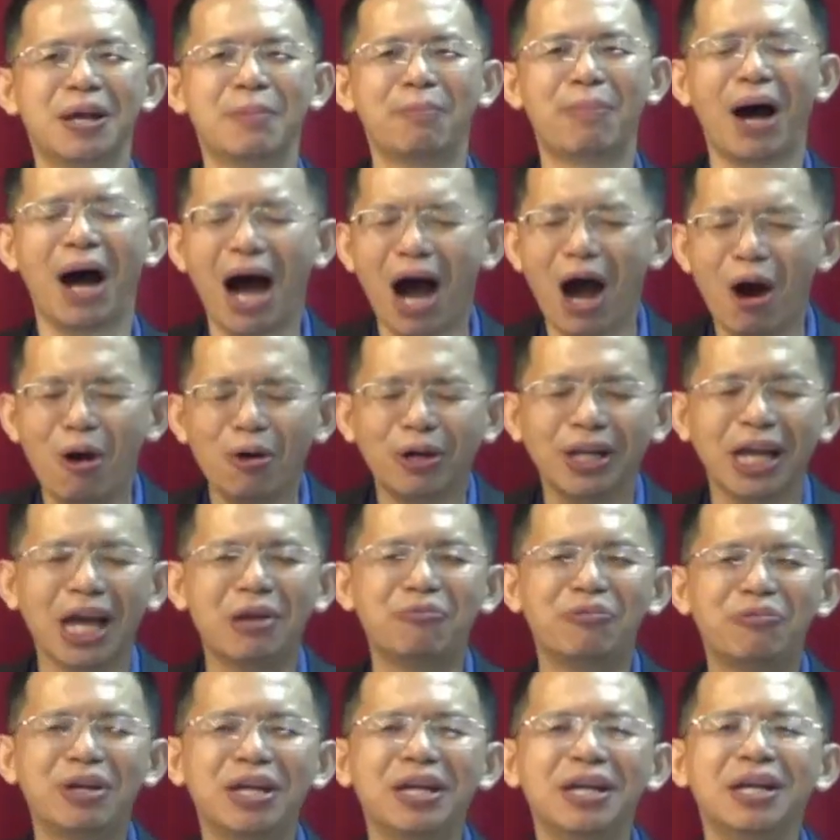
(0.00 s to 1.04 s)
But how
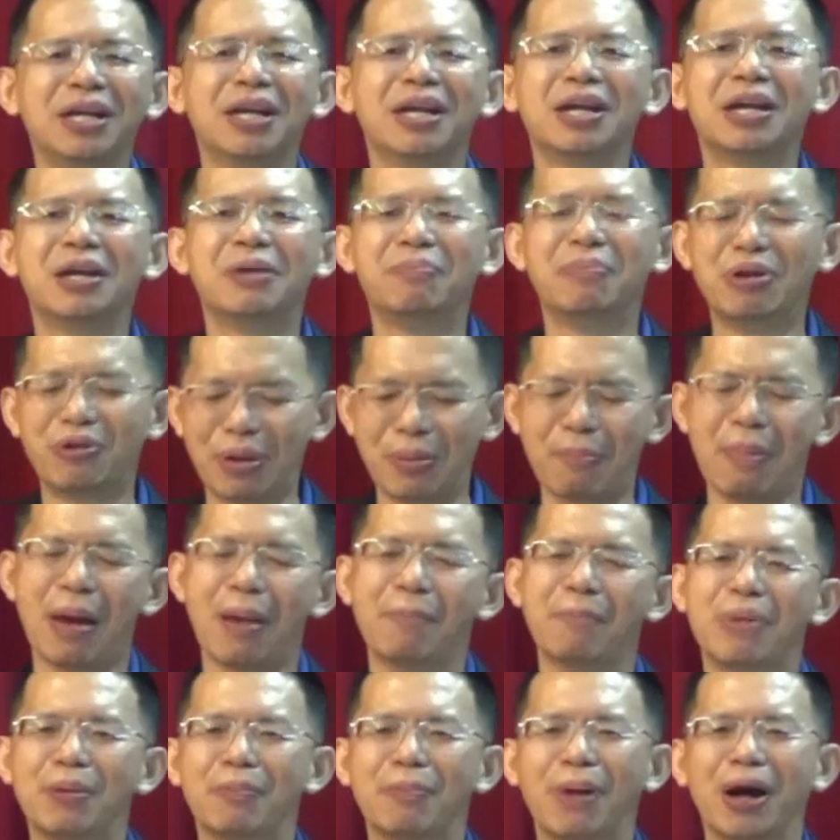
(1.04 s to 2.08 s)
can we be
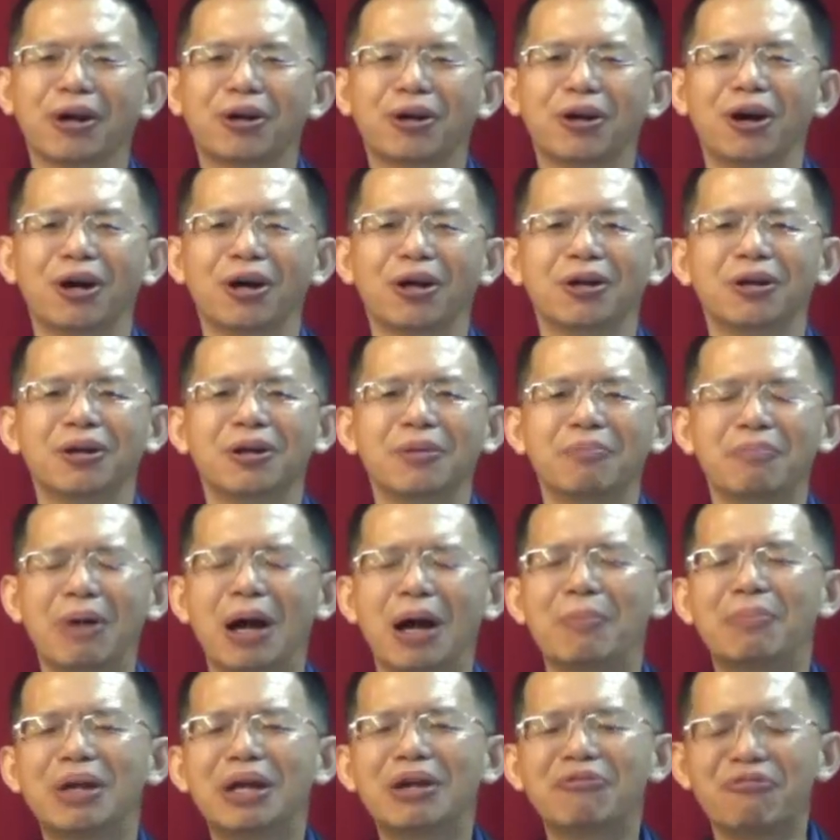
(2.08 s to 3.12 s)
remembered by God?
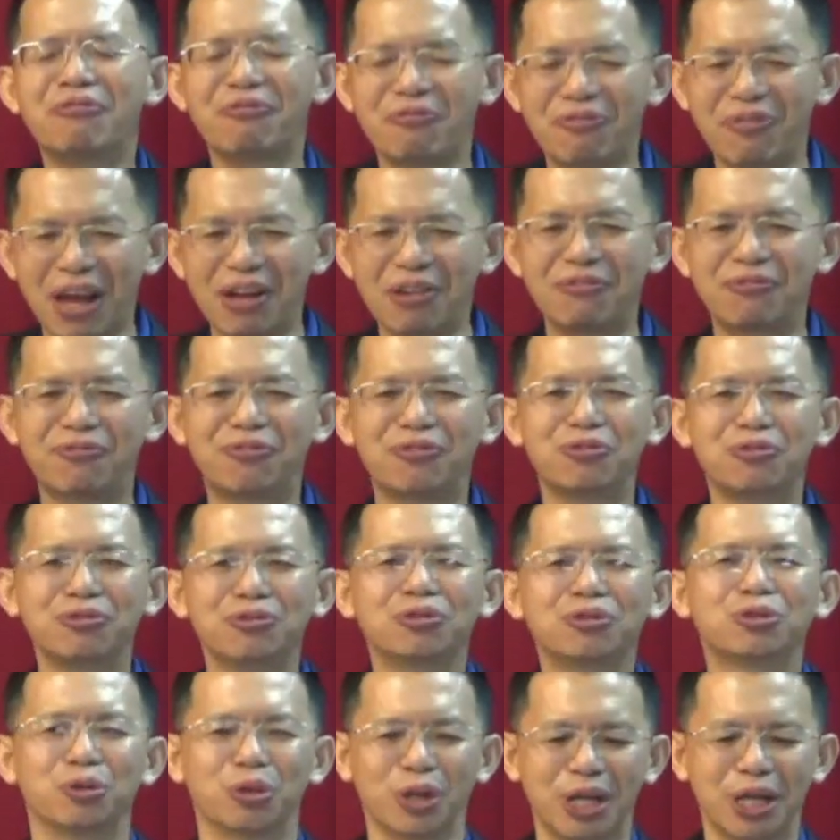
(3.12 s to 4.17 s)
By being
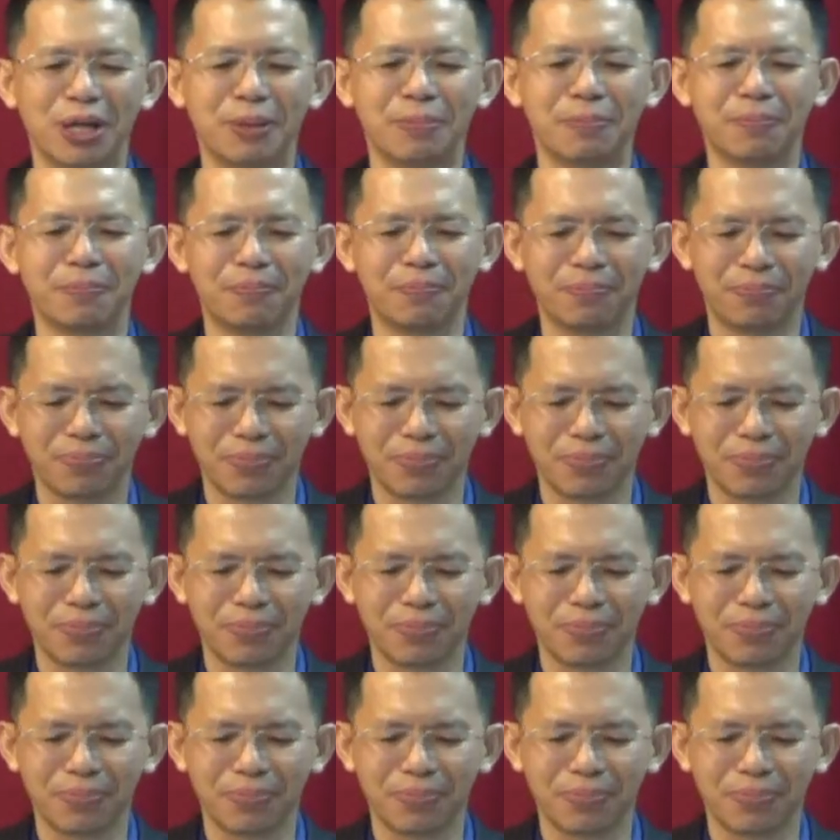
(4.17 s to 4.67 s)
faithful to him.